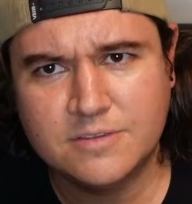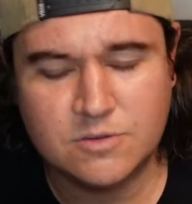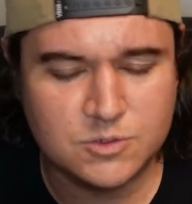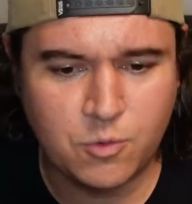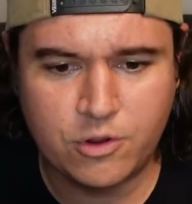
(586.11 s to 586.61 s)

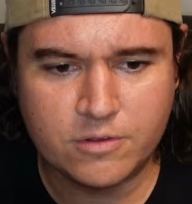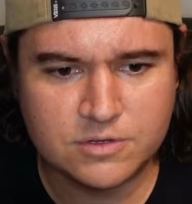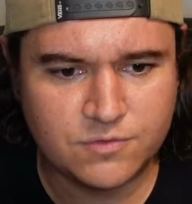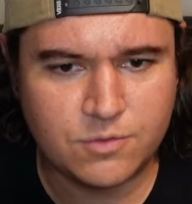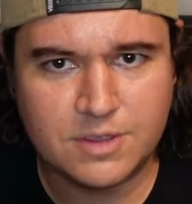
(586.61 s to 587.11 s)
So
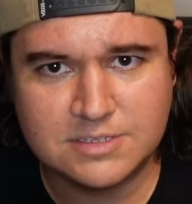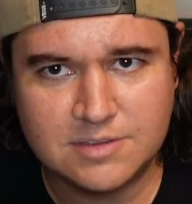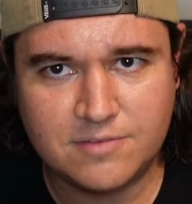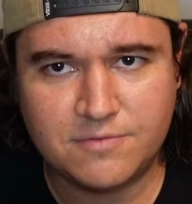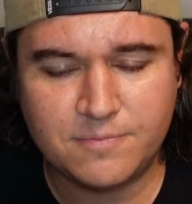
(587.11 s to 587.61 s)
spoilers for the rest
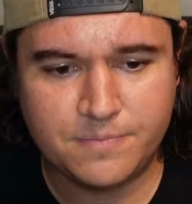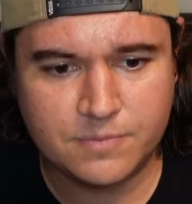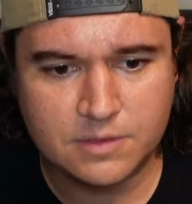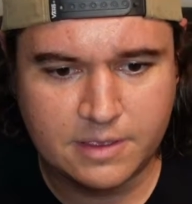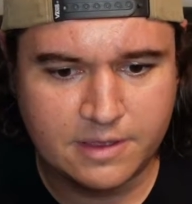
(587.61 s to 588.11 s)
of
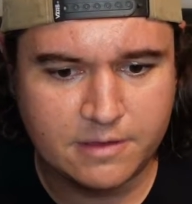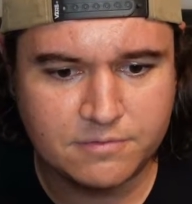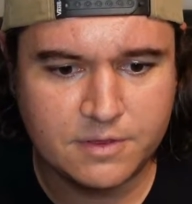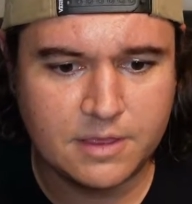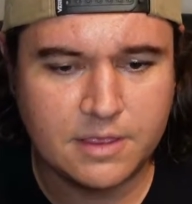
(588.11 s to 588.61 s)

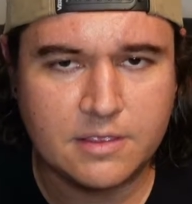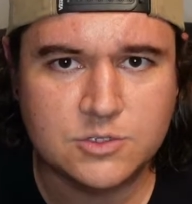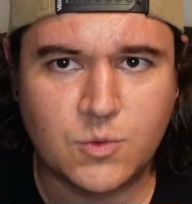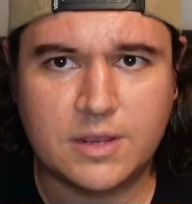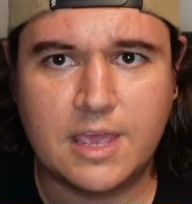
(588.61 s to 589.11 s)

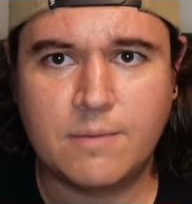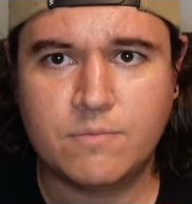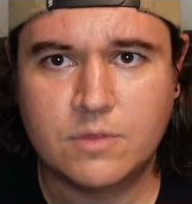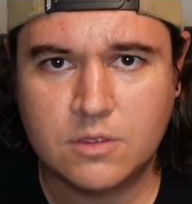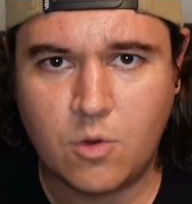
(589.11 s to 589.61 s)
Squid
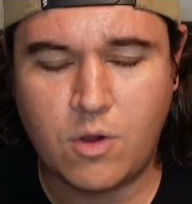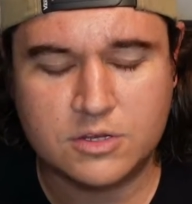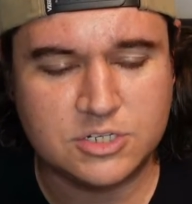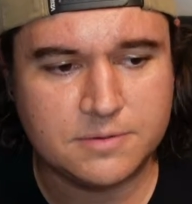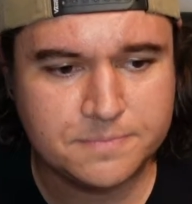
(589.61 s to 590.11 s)
Game. Go
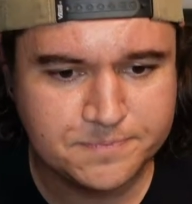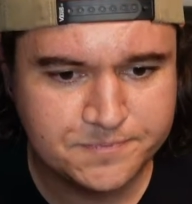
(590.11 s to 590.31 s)
watch it.